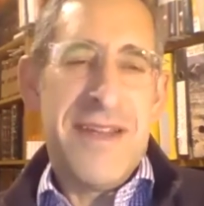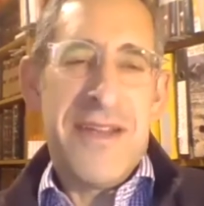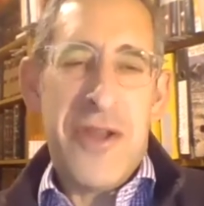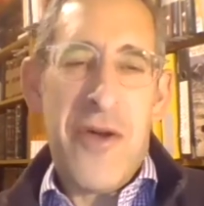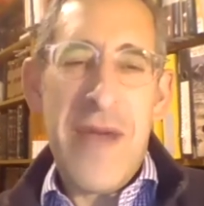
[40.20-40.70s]

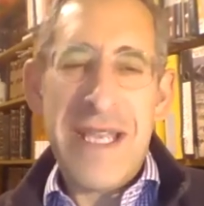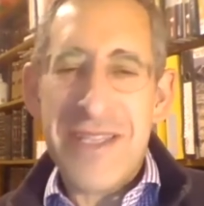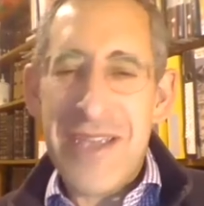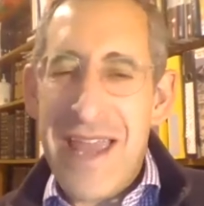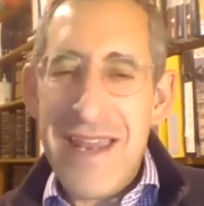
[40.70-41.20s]
not
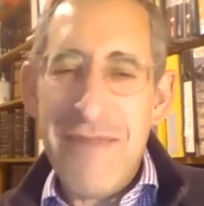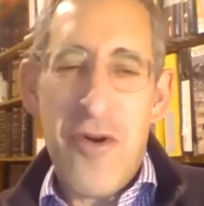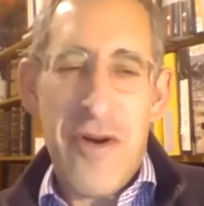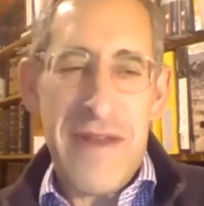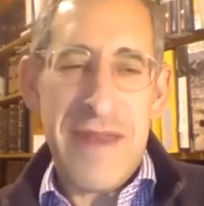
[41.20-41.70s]
waste any
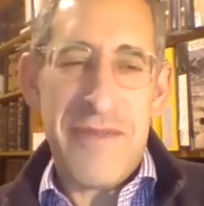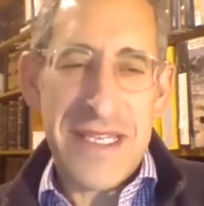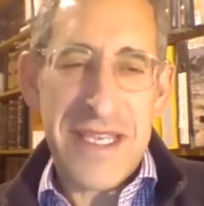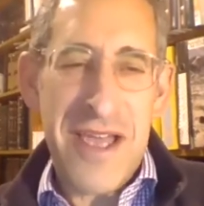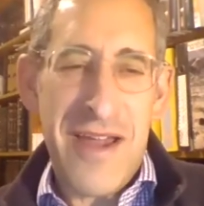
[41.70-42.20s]
more of
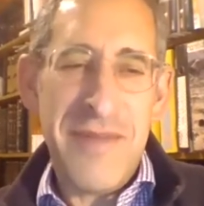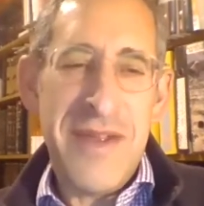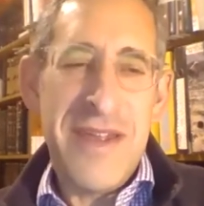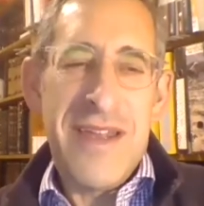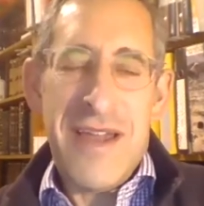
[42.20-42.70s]
anybody's time.
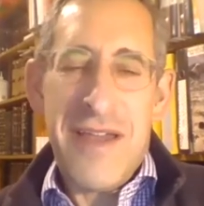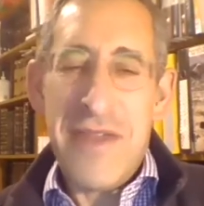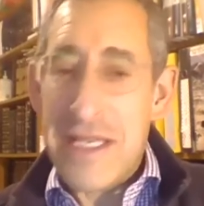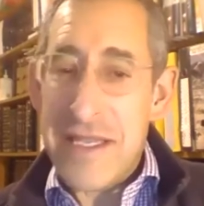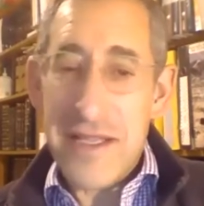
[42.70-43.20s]

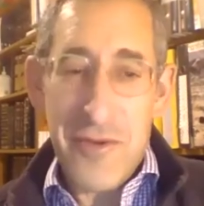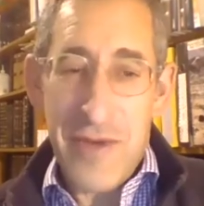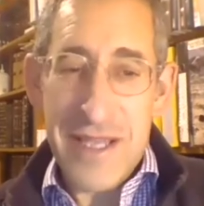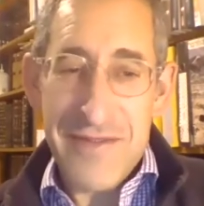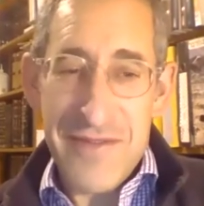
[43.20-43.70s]
This isn't a
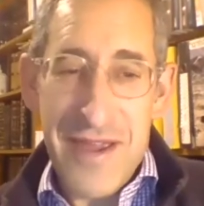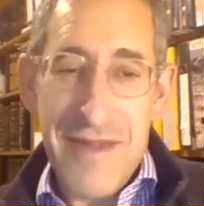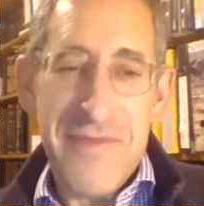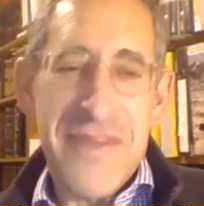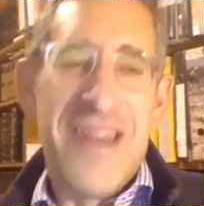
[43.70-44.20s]
waste of
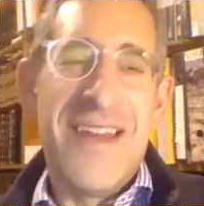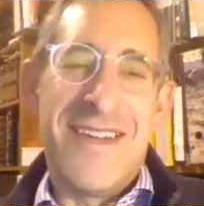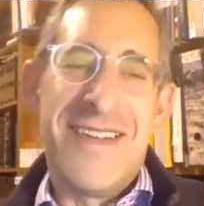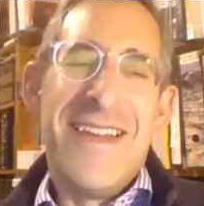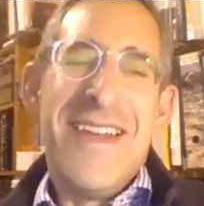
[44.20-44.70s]
time,
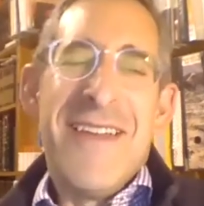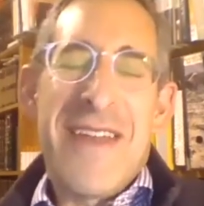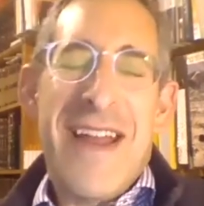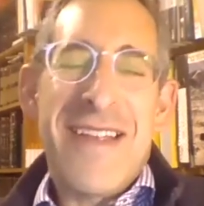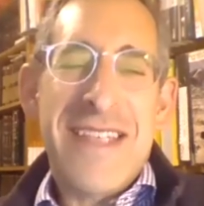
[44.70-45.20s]

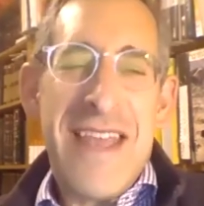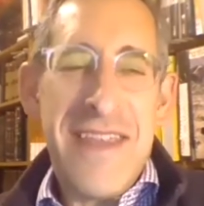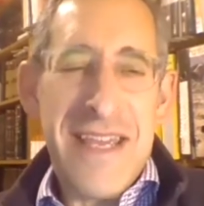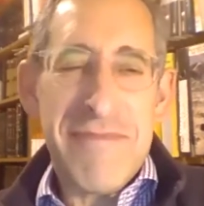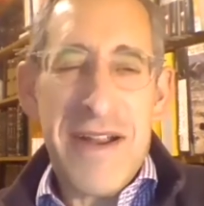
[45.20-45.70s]
but I'll say
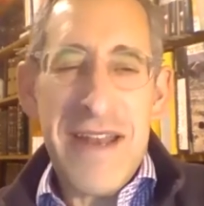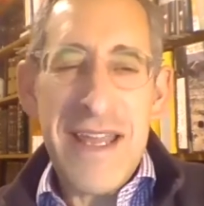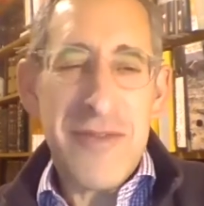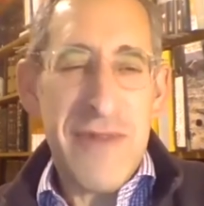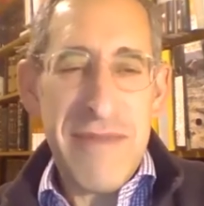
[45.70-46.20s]
this.
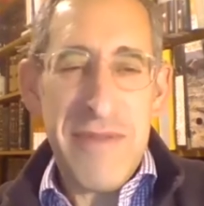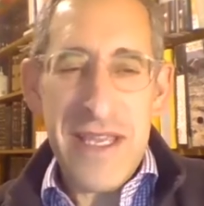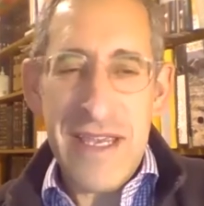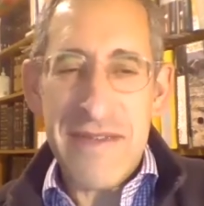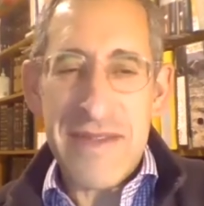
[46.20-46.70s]
Pardes really
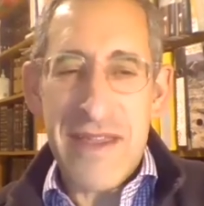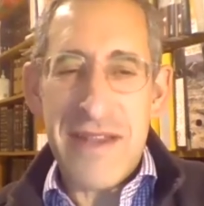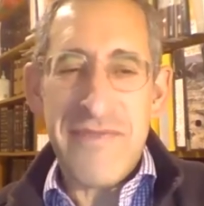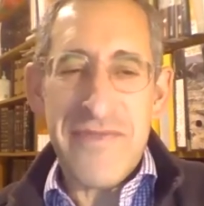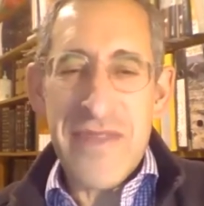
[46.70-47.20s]
believes
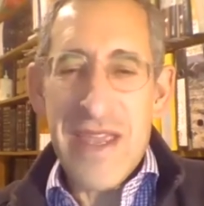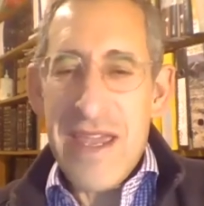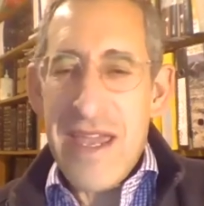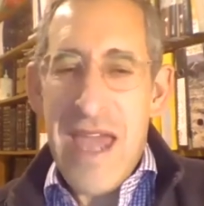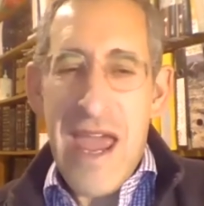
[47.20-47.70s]
that
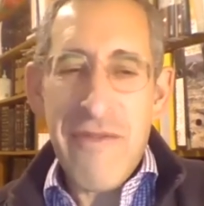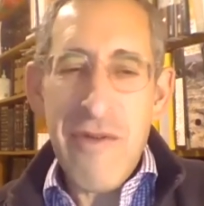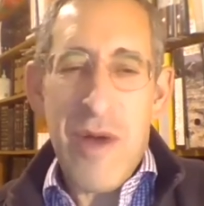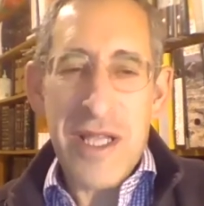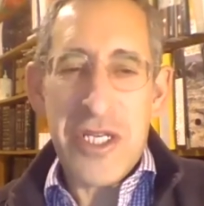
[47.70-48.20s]

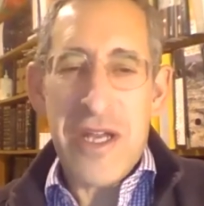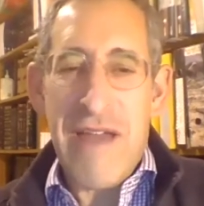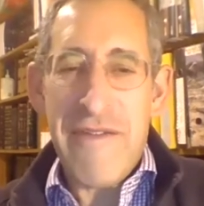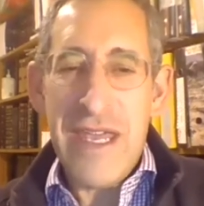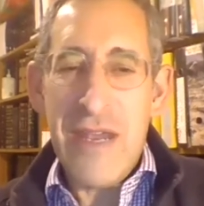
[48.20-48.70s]
everyone should
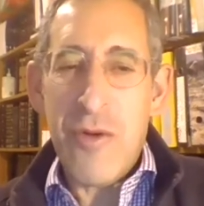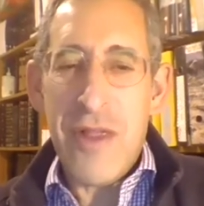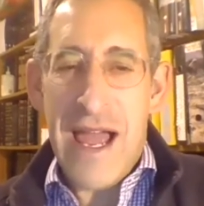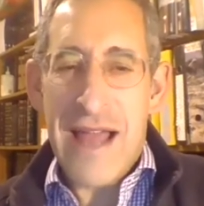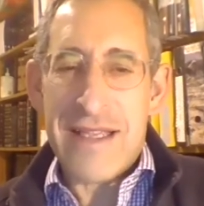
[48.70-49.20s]
have
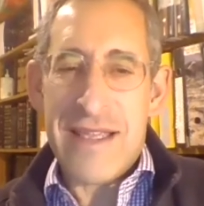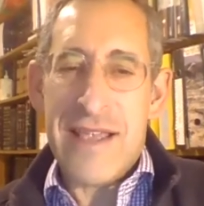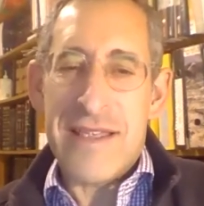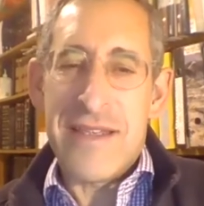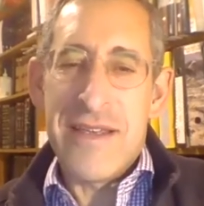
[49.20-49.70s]
equal
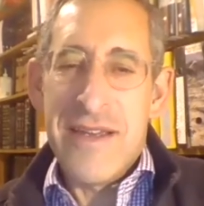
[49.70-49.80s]
access